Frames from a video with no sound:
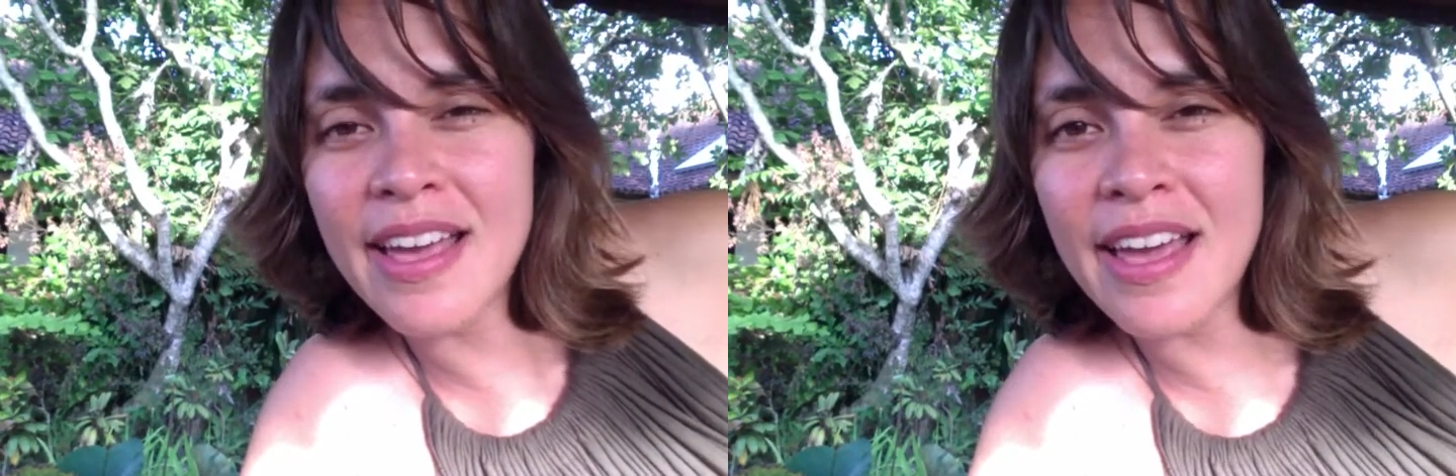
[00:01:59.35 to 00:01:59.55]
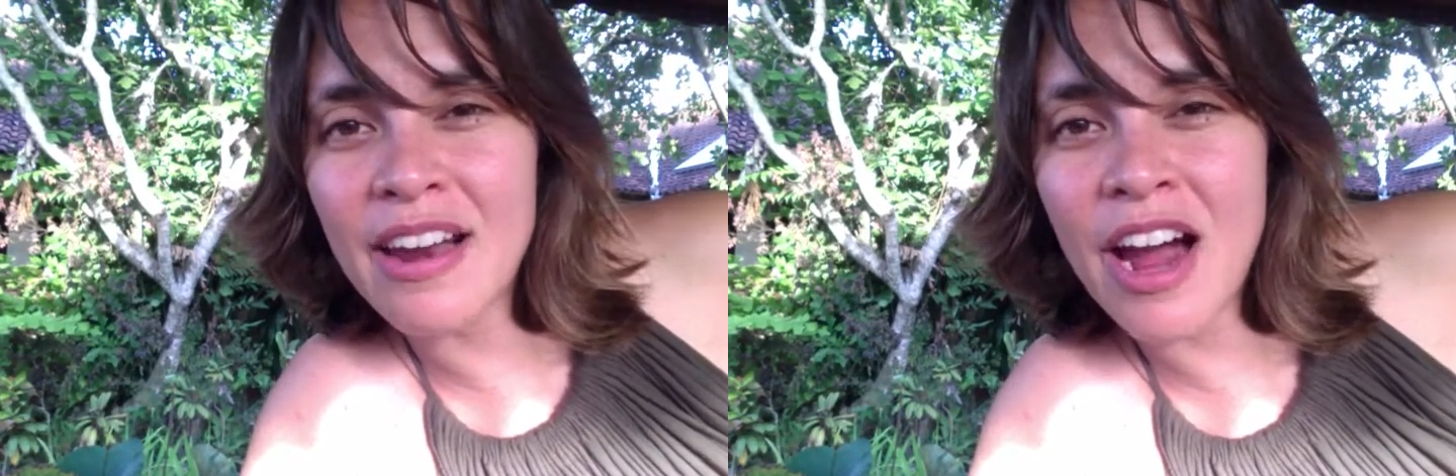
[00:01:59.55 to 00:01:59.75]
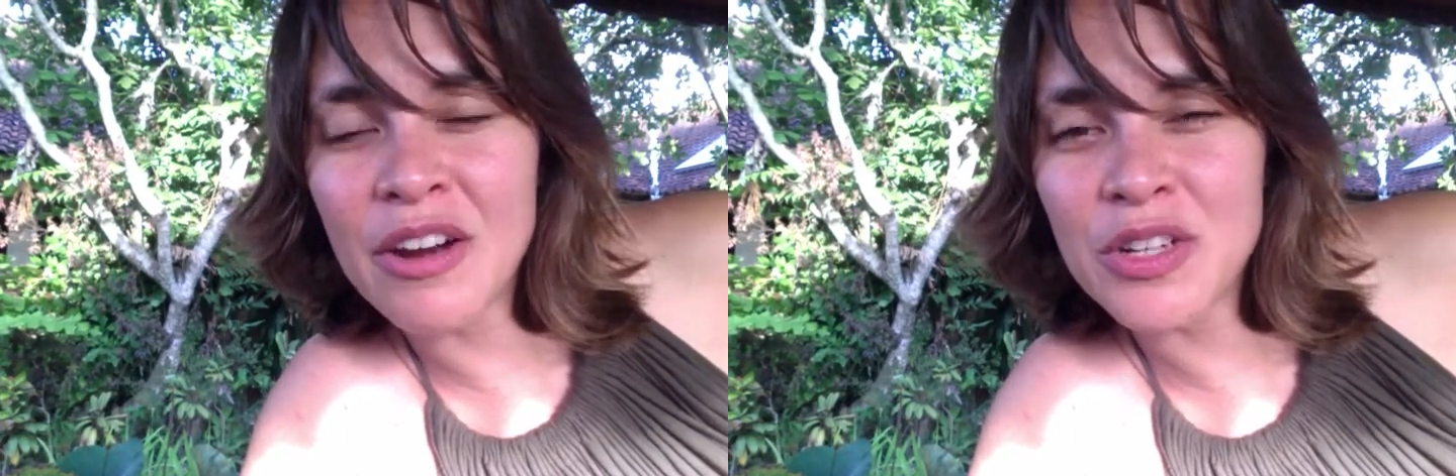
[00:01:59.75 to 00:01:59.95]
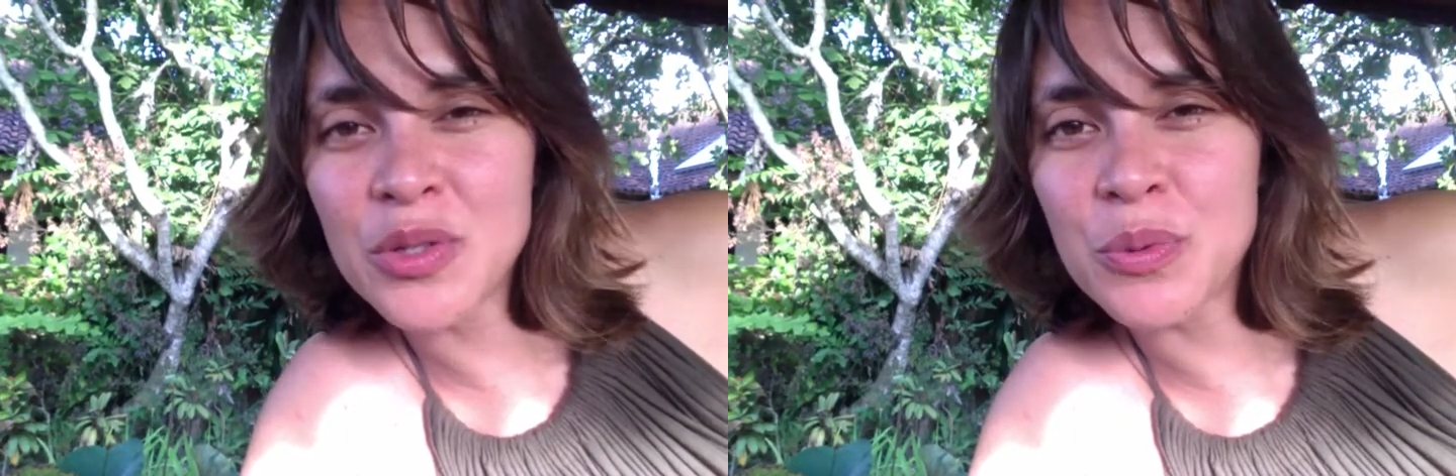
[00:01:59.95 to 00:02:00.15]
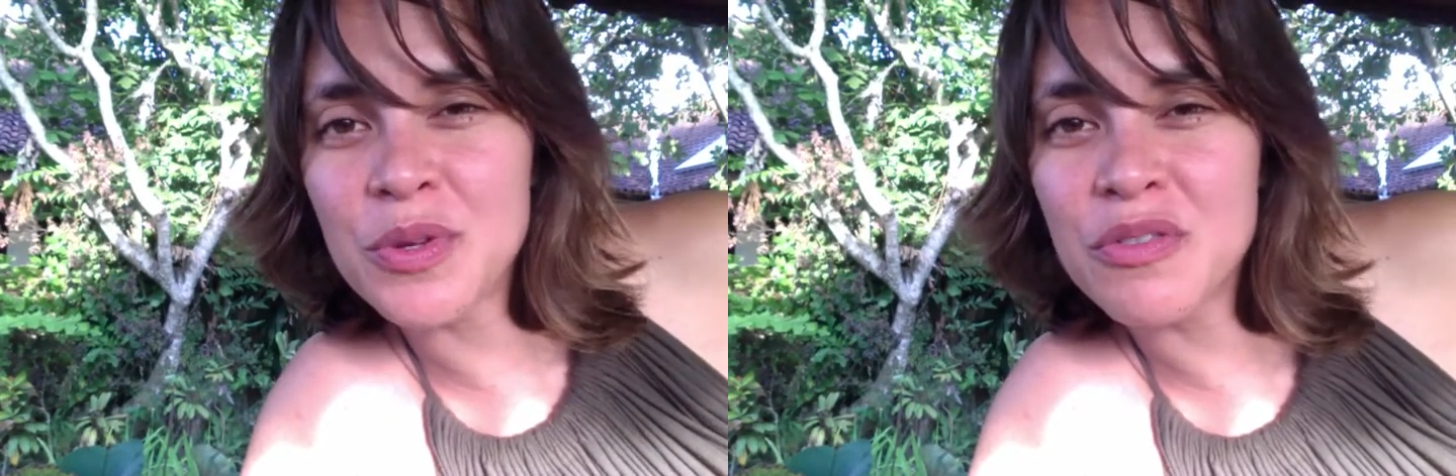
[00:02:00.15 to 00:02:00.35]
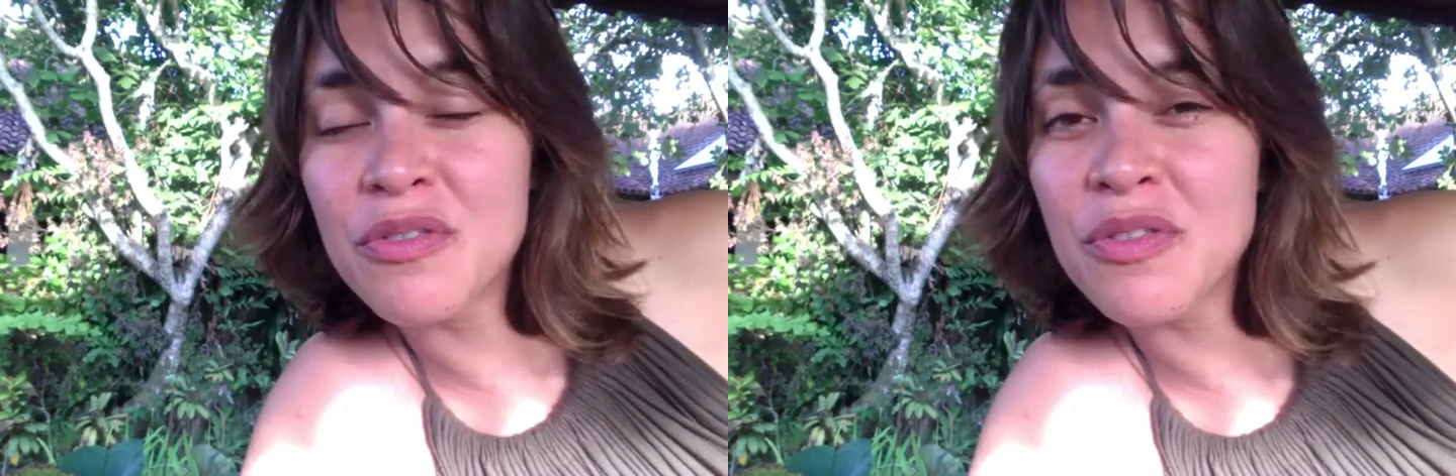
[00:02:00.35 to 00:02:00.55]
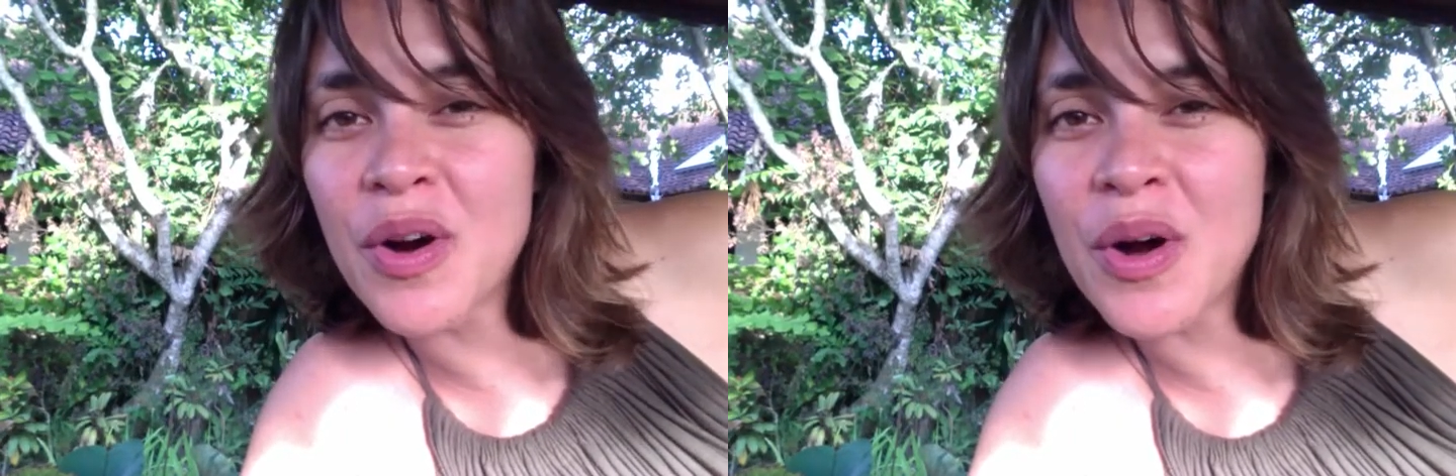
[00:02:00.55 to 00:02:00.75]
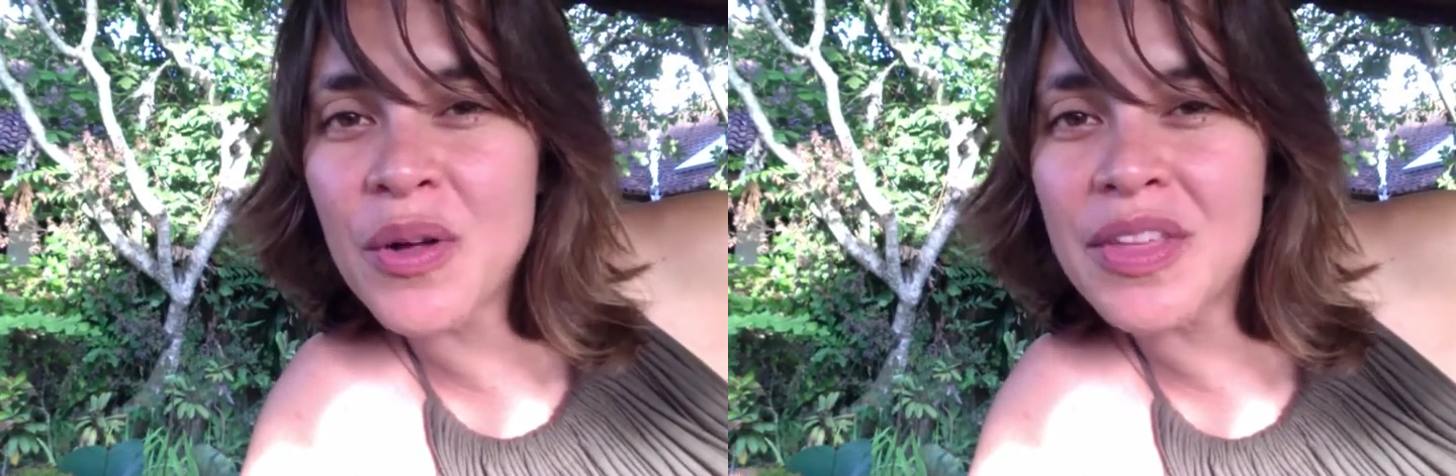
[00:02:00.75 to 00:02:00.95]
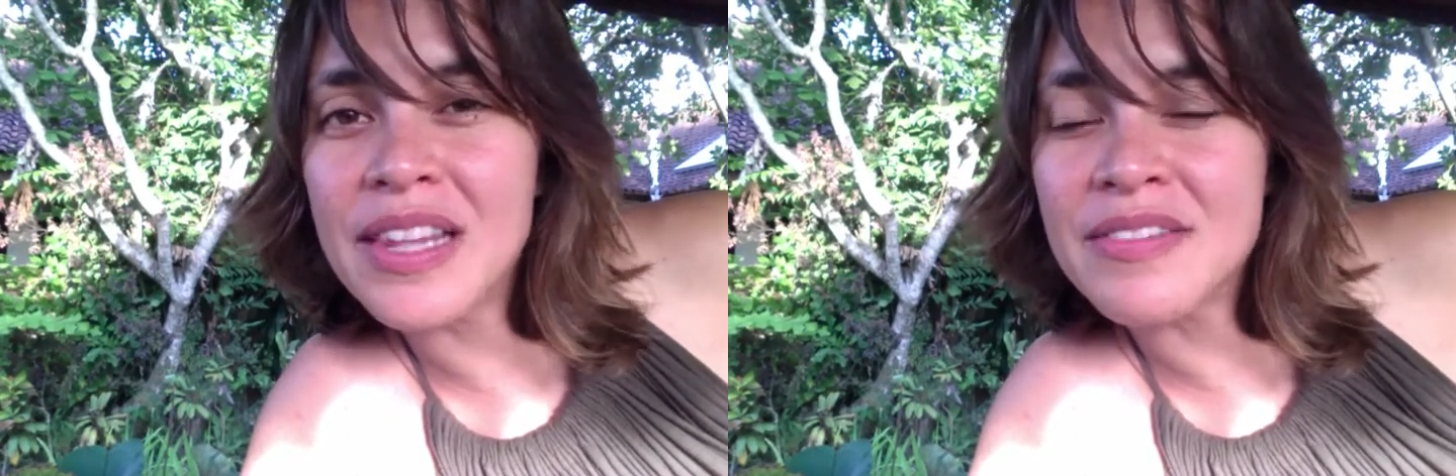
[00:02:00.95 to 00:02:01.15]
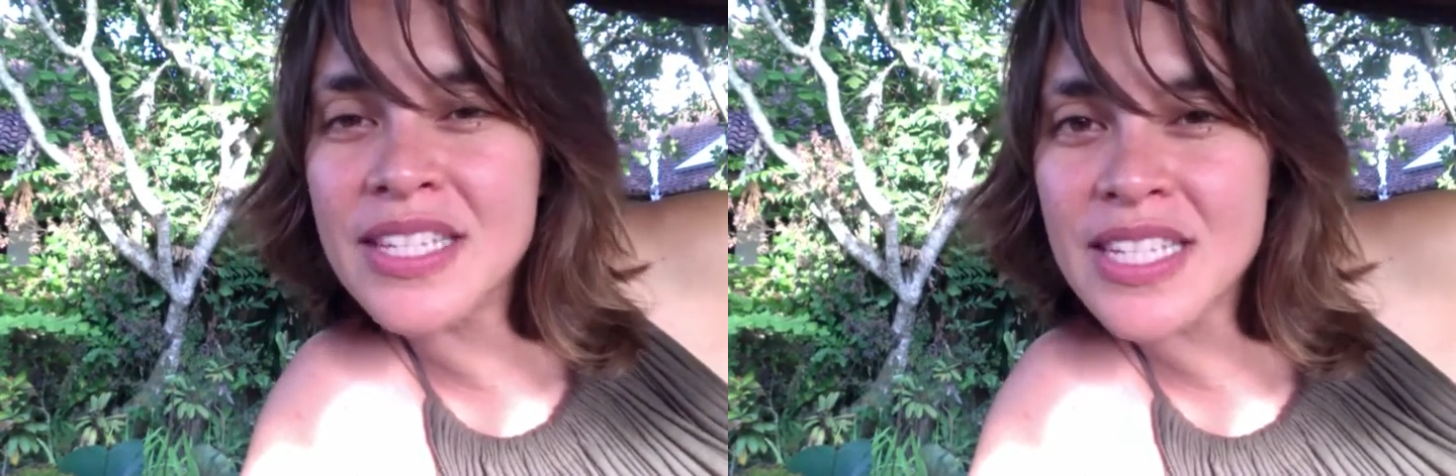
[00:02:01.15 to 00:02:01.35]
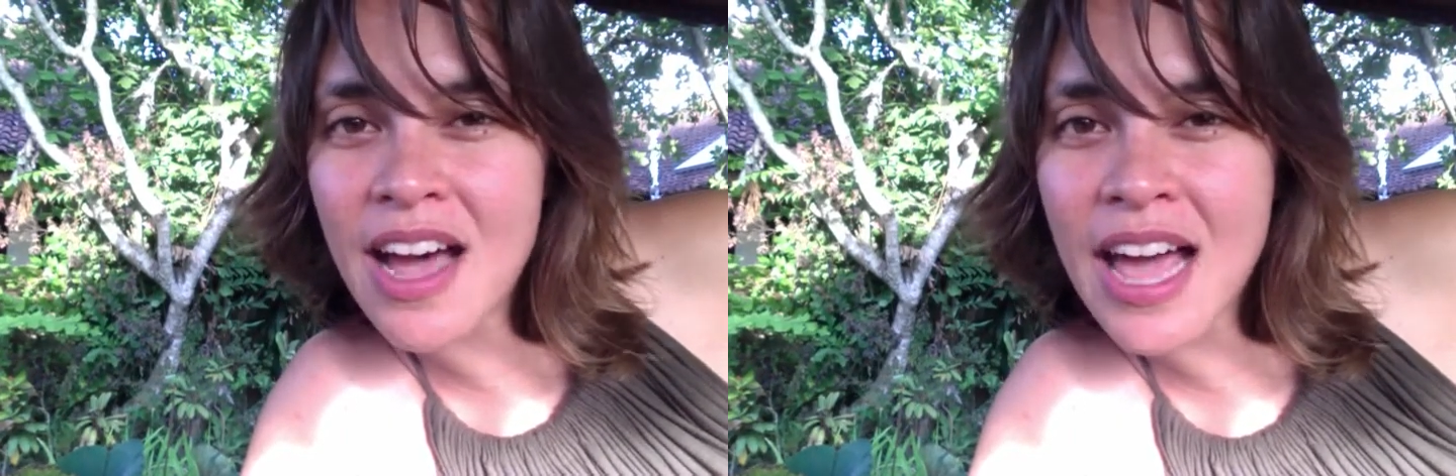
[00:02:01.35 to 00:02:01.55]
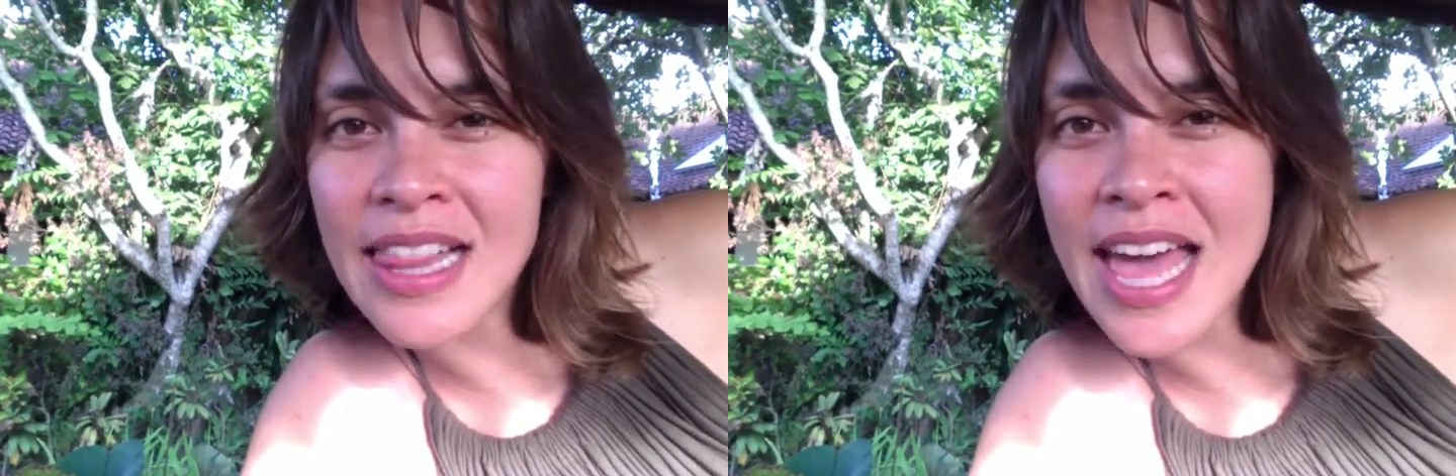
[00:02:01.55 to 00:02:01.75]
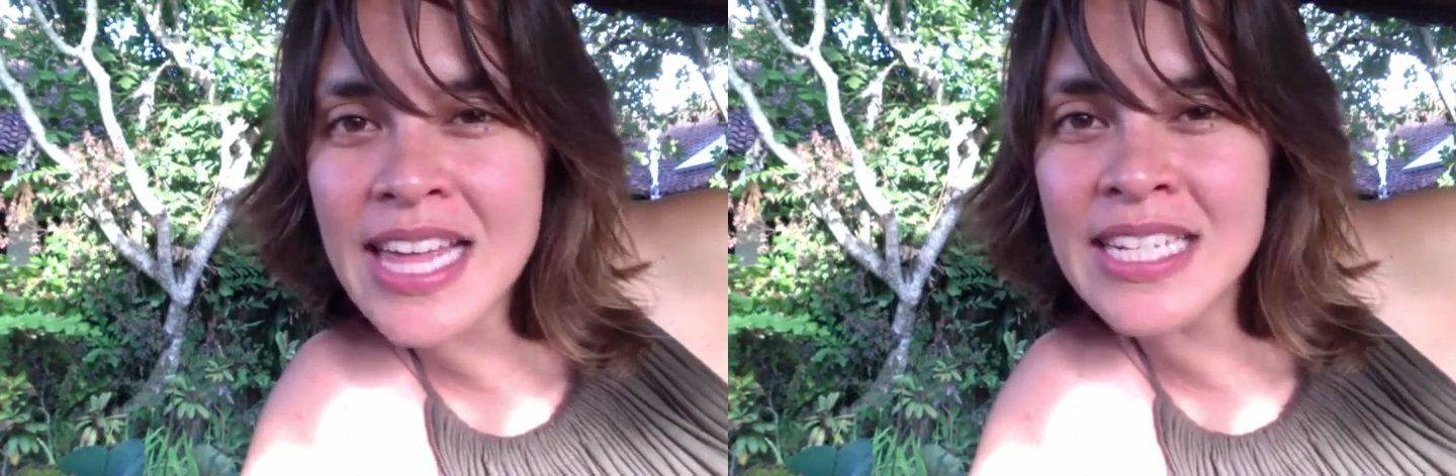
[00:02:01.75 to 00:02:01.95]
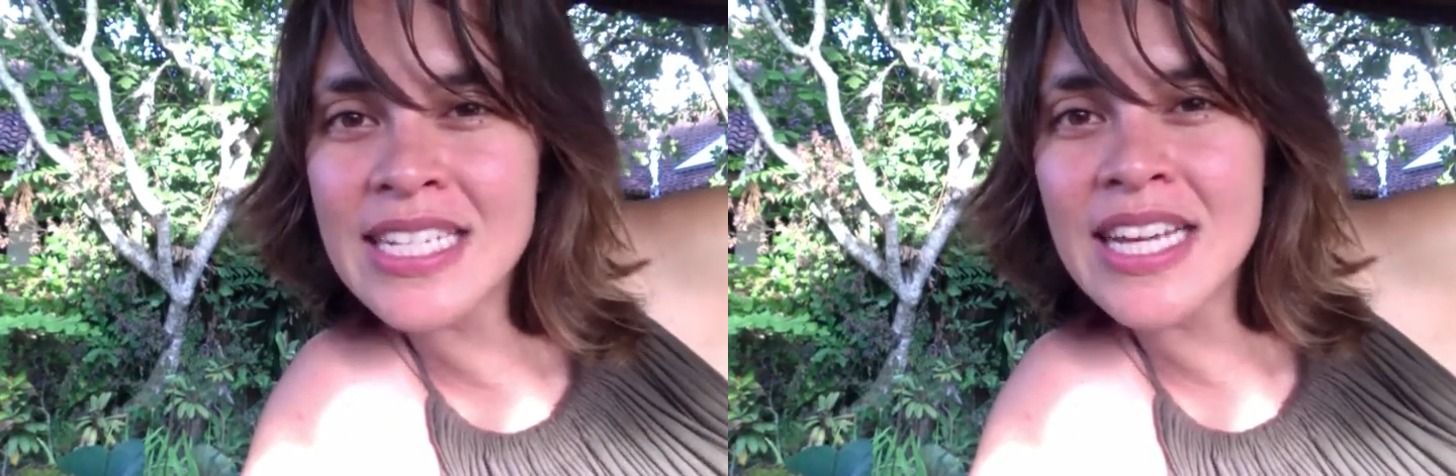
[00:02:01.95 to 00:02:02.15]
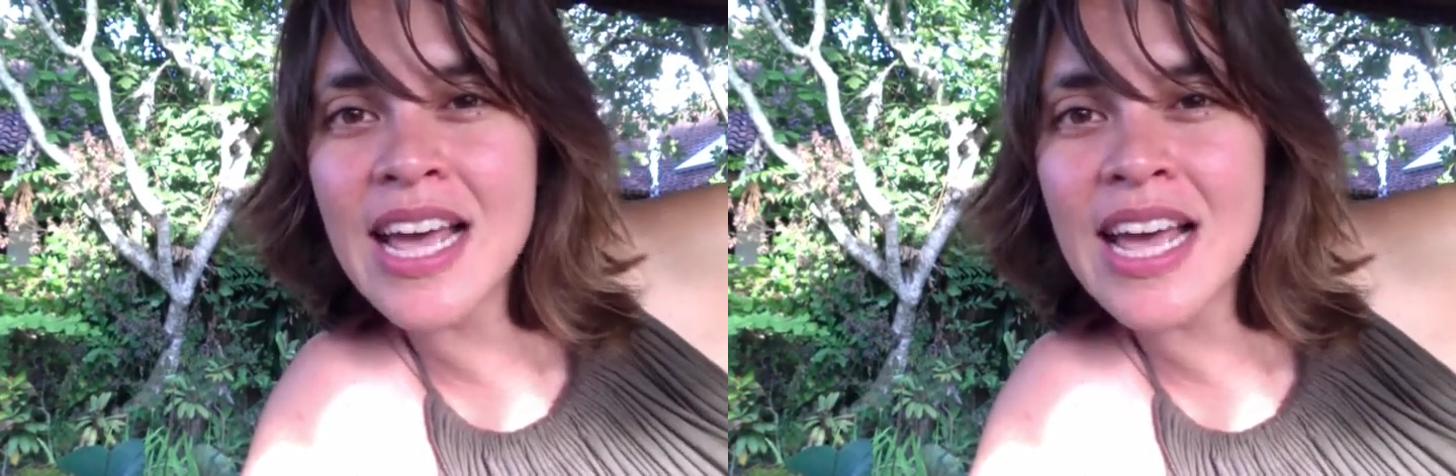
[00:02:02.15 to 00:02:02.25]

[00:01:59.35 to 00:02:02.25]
an Irish woman that lives in Thailand,